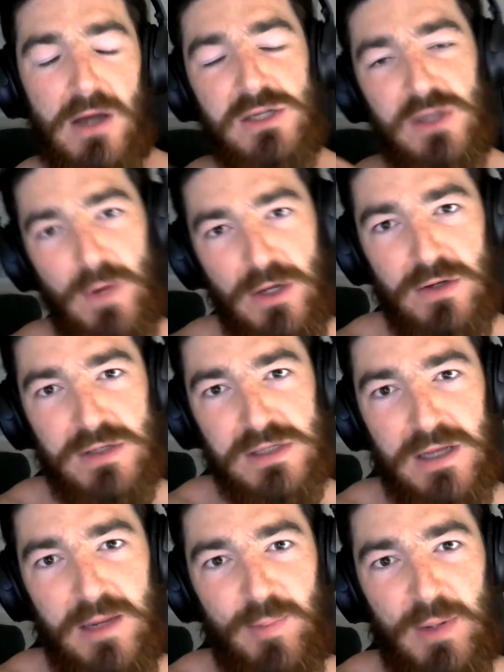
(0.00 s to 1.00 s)
So when you're
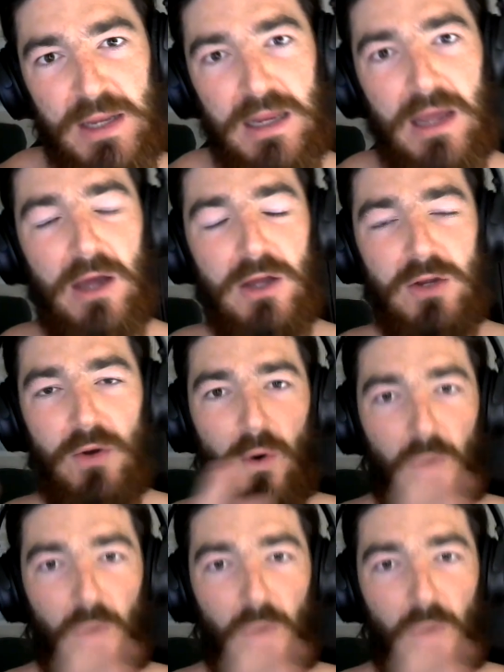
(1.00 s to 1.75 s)
sleeping, you're